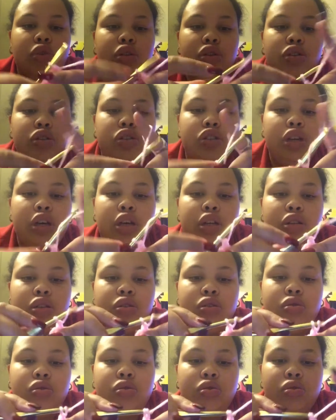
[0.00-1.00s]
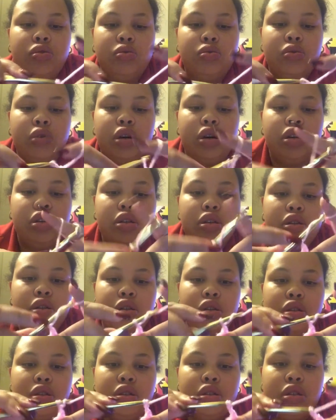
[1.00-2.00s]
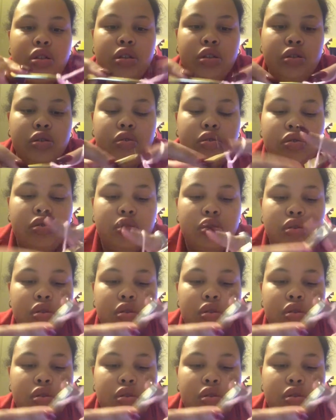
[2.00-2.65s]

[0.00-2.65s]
chain two, one, two,